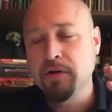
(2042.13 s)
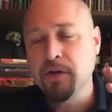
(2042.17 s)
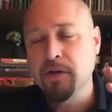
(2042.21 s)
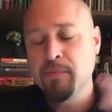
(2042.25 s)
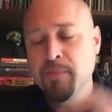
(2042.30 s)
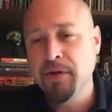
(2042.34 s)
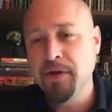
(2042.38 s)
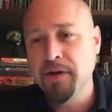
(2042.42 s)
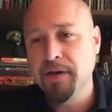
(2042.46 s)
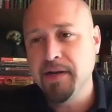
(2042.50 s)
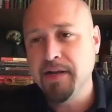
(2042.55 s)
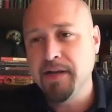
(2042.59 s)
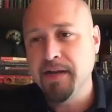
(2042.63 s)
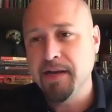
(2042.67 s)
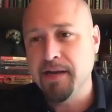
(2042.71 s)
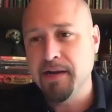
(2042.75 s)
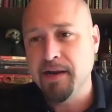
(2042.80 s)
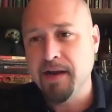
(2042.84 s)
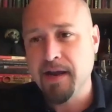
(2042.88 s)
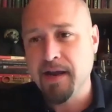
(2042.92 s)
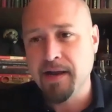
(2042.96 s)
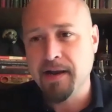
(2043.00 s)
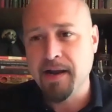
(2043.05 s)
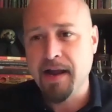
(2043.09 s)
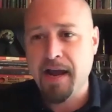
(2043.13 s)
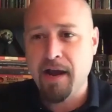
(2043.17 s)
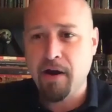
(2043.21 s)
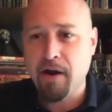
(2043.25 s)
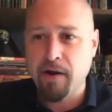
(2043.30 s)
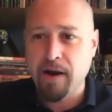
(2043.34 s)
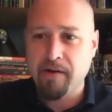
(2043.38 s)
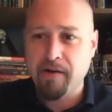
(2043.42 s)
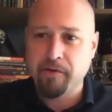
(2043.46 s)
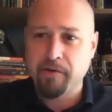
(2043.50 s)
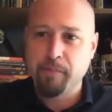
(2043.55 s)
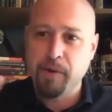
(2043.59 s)
community and
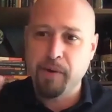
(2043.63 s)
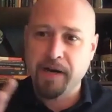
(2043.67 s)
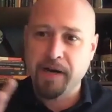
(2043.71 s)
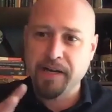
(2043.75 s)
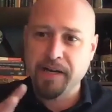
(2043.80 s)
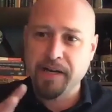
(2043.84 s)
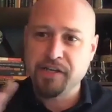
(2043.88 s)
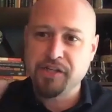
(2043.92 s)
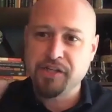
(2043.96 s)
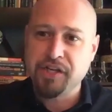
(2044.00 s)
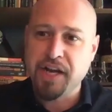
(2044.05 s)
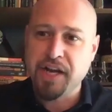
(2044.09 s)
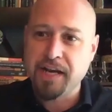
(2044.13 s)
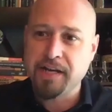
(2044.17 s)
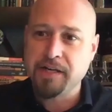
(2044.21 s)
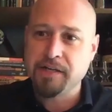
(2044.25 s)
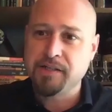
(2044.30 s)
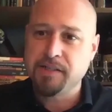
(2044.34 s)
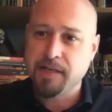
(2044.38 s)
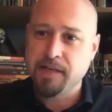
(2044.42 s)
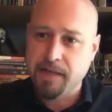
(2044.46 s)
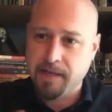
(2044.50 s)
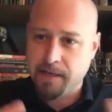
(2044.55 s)
how everybody changed.